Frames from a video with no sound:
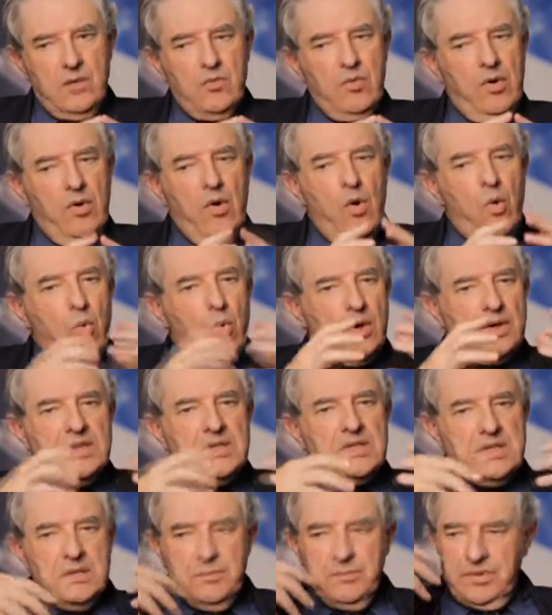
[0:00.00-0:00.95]
well, what
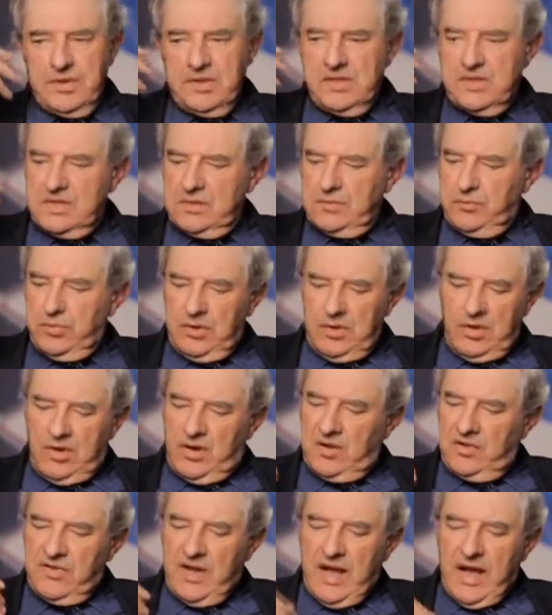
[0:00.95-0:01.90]
is the principle
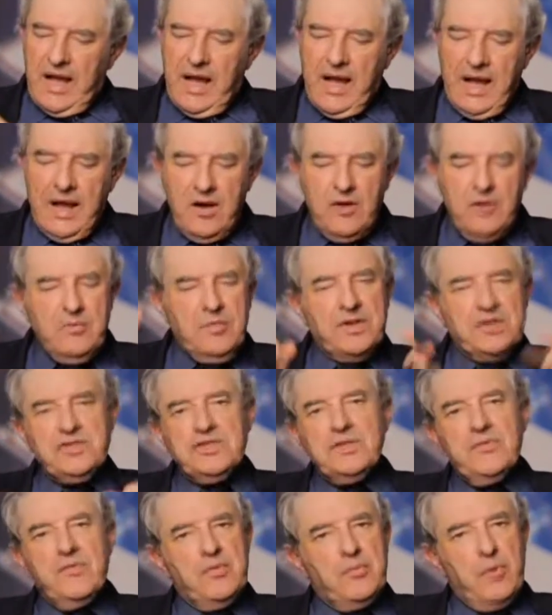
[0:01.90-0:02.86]
of how much
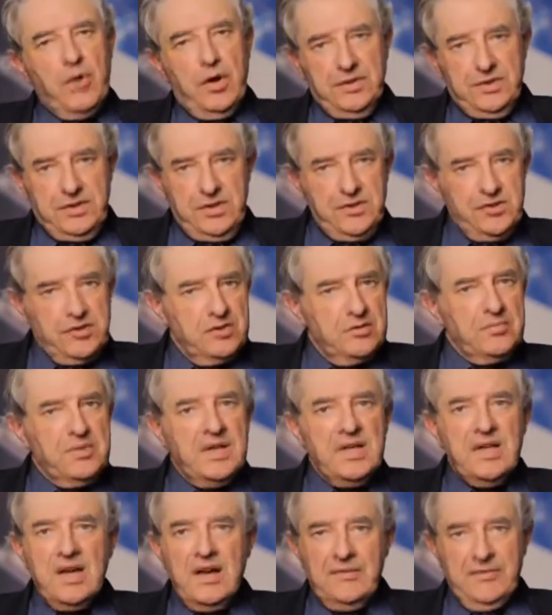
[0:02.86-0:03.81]
of the body should
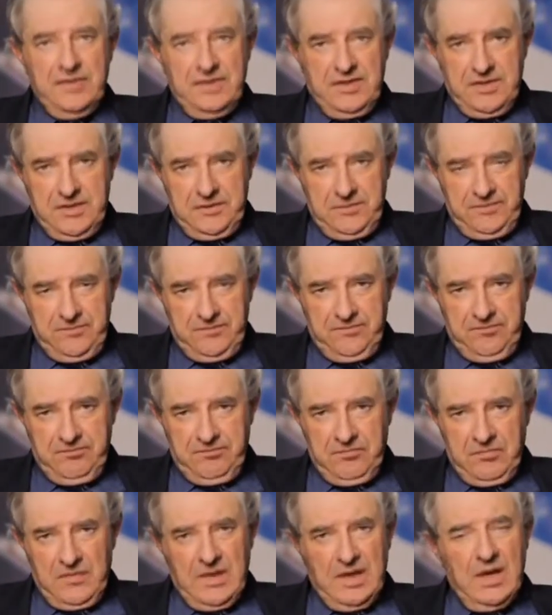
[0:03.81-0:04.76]
be covered?
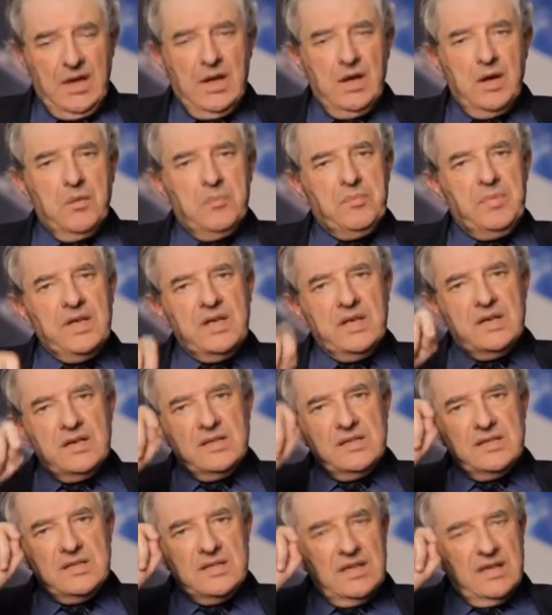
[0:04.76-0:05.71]

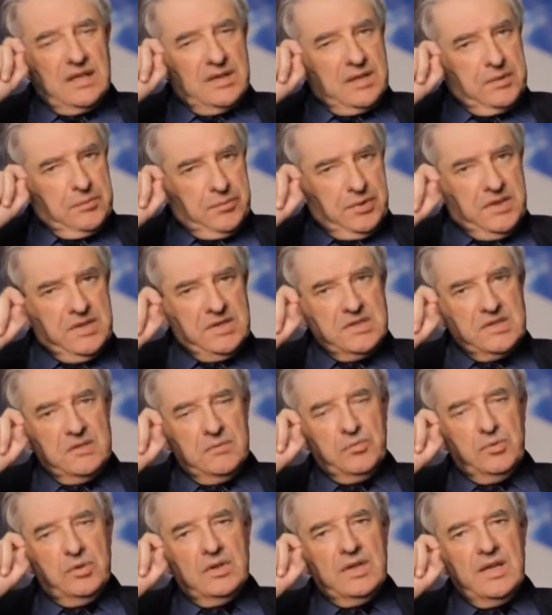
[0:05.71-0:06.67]
Because the
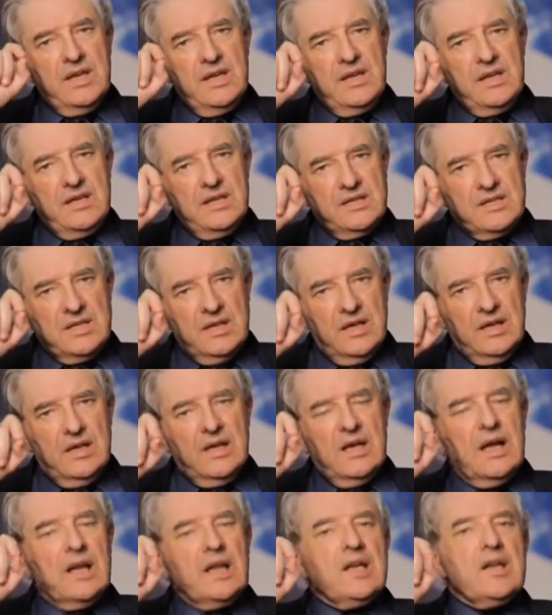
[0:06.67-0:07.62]
principle is
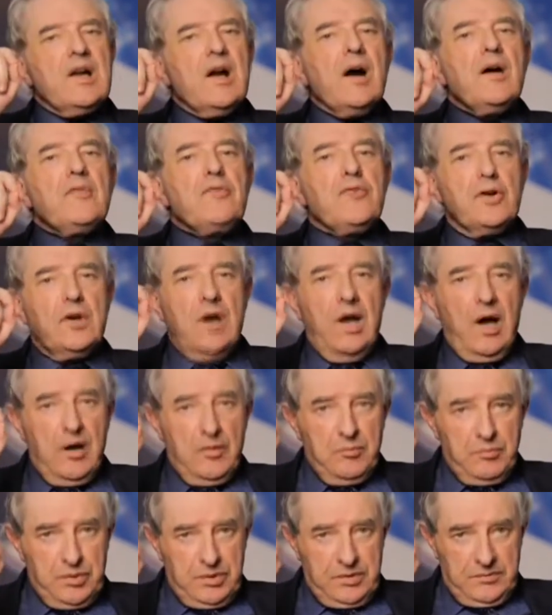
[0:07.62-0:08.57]
cover
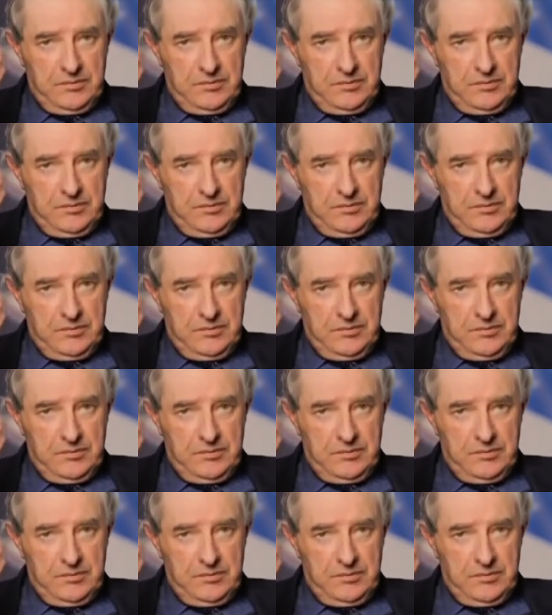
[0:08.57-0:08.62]
up.